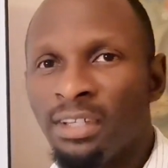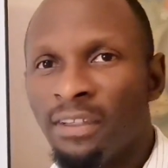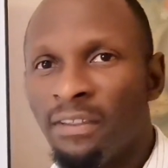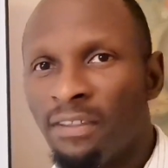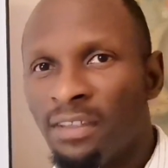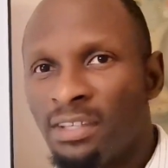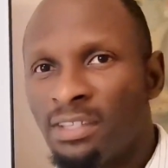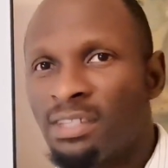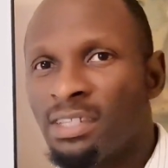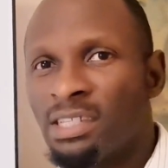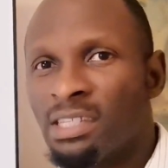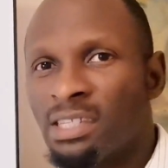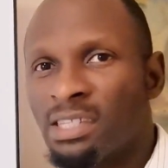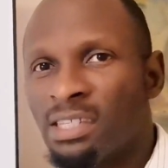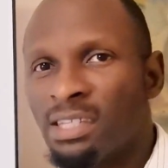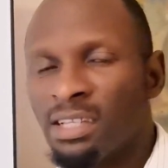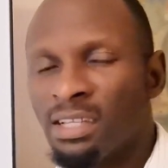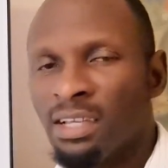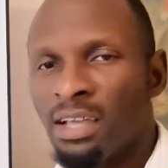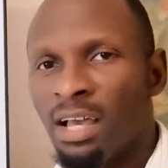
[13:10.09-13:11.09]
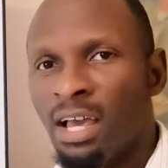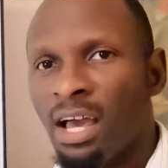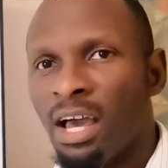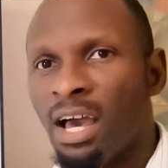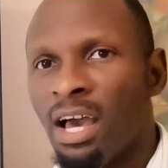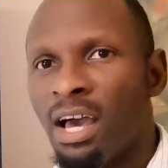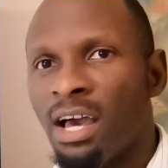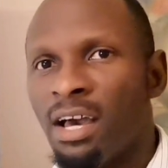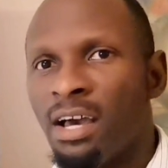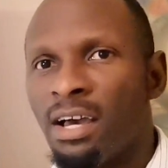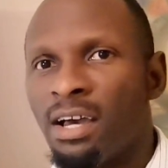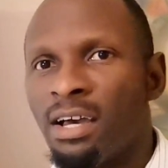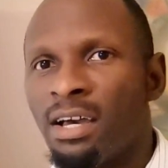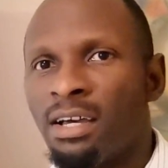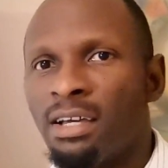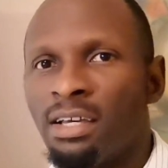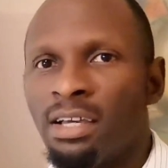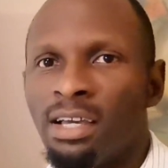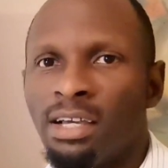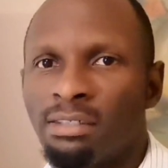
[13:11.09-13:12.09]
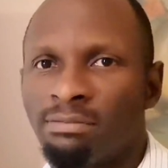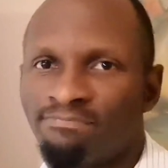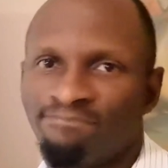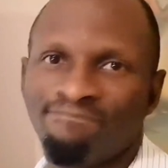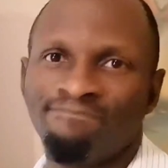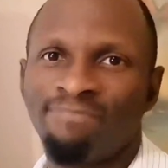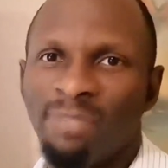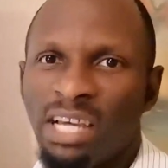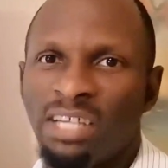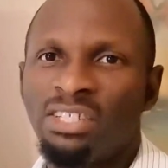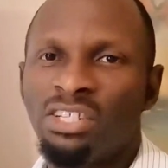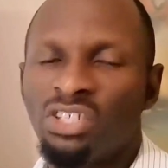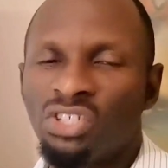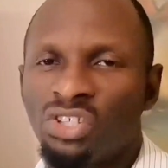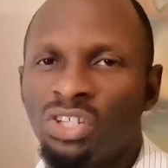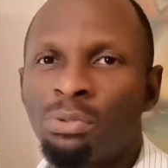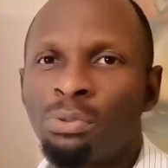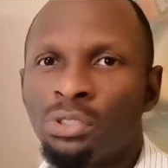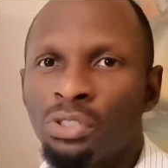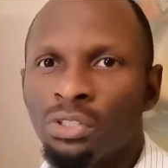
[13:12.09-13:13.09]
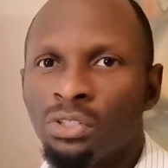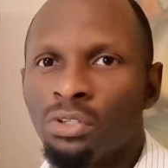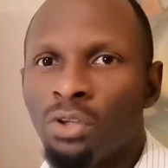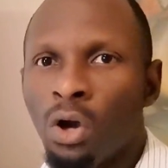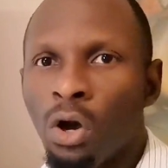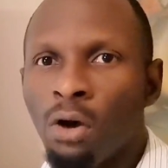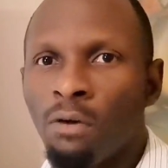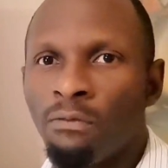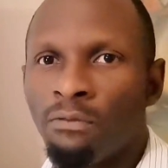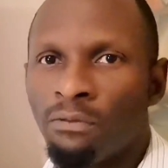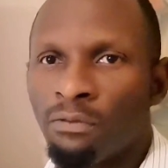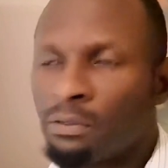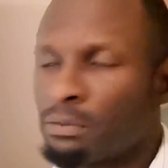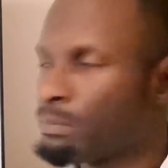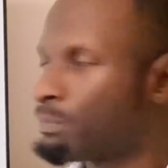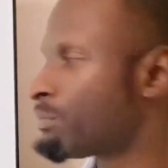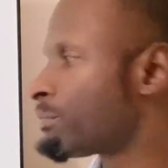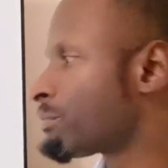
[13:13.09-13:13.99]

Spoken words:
This is a description of